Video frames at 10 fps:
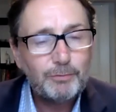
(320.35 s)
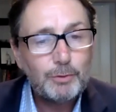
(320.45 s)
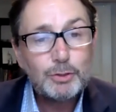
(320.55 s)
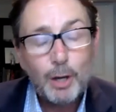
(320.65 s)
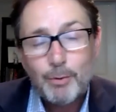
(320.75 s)
you
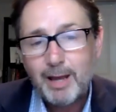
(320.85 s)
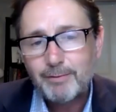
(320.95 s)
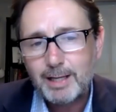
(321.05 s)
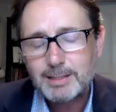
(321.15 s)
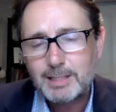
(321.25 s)
don't have
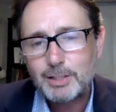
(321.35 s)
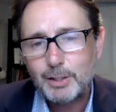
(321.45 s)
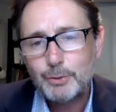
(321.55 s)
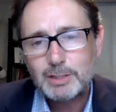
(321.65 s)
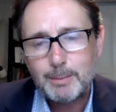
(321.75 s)
access to
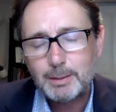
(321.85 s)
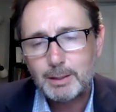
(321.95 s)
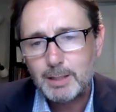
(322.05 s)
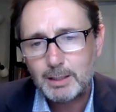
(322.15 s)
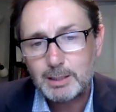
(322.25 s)
those
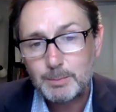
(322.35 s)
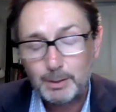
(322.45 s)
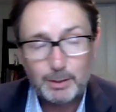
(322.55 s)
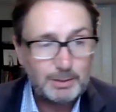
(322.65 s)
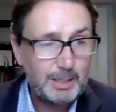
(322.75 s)
semiconductors
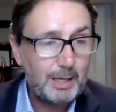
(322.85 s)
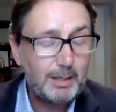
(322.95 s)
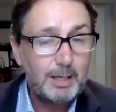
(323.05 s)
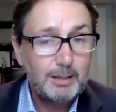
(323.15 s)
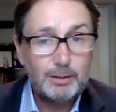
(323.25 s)
because the
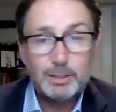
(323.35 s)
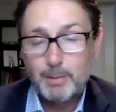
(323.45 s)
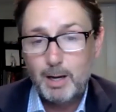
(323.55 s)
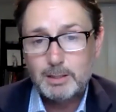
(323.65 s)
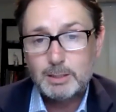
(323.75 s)

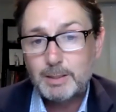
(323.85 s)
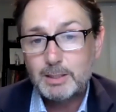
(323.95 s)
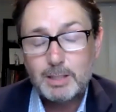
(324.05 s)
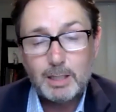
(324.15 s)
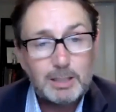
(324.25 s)
demand has been
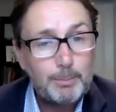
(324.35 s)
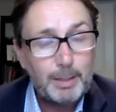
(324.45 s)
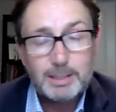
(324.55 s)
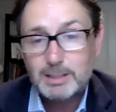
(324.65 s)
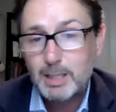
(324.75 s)
sucked up
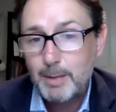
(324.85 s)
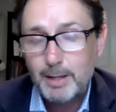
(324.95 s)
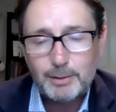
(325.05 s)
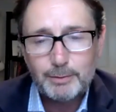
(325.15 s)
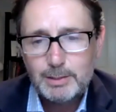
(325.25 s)
by some
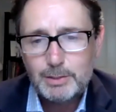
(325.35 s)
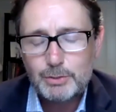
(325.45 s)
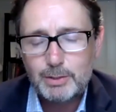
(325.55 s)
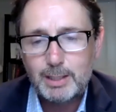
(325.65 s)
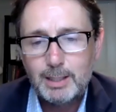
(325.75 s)
other
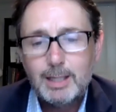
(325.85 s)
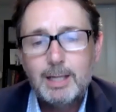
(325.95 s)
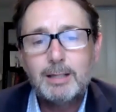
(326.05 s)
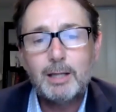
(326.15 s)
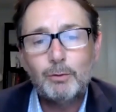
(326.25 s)
industry,
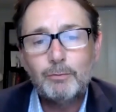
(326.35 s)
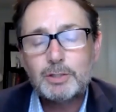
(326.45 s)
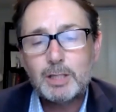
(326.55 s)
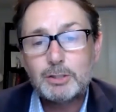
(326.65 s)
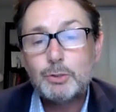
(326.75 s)
then all of a
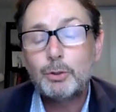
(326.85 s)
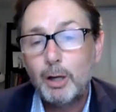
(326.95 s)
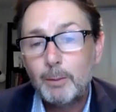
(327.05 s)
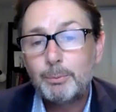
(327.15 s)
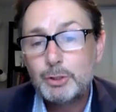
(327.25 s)
sudden you
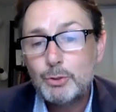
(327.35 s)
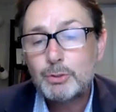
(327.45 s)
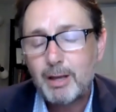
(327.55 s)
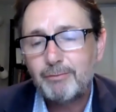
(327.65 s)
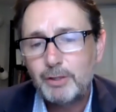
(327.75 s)
can't produce
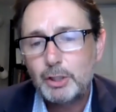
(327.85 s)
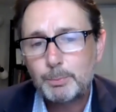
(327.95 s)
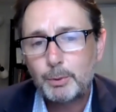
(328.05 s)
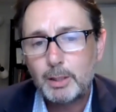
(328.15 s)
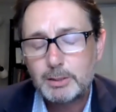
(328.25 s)
that finished
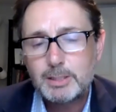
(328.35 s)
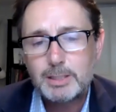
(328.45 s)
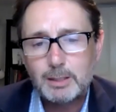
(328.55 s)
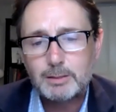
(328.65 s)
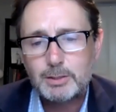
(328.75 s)
product and
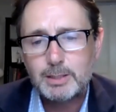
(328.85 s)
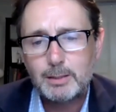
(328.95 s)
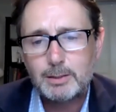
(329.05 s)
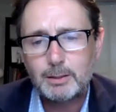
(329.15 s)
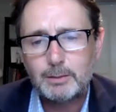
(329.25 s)
sell
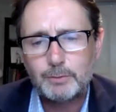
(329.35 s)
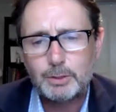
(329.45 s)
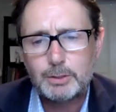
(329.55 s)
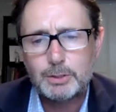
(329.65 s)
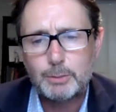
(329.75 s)
to the
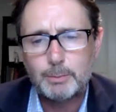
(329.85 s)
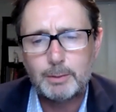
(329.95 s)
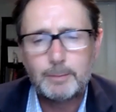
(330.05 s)
consumer.